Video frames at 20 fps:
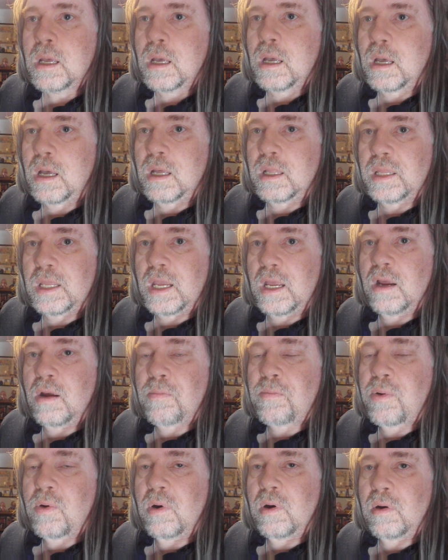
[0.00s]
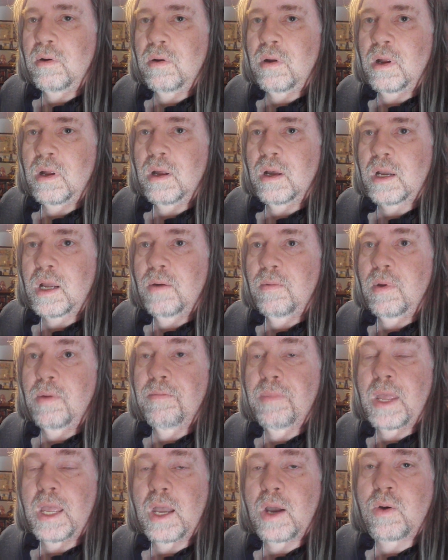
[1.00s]
Uh, the airport uh, coming
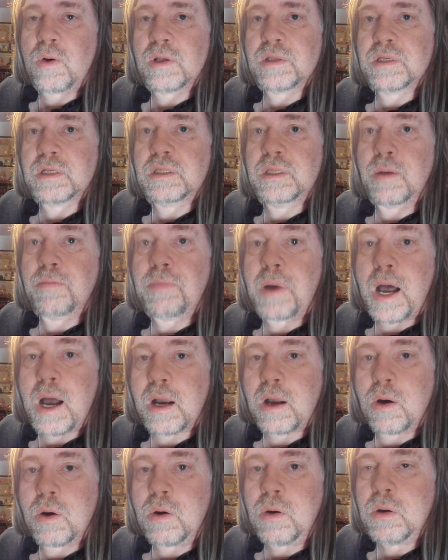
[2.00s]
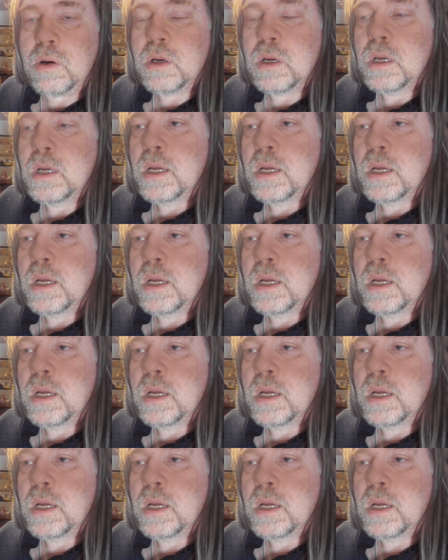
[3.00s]
back was a debacle.